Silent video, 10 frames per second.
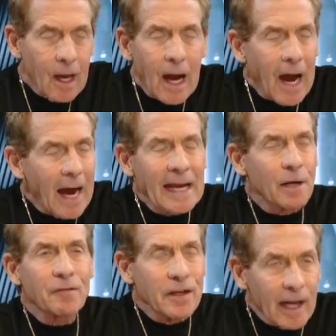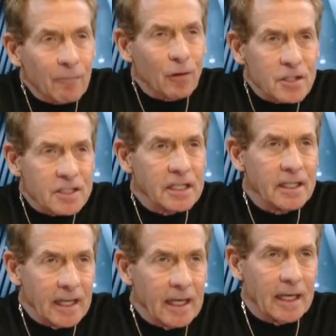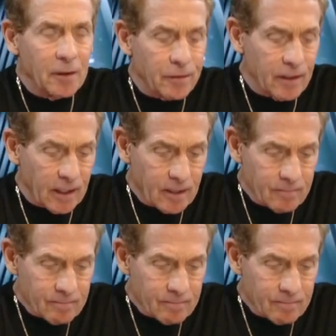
I have never seen anything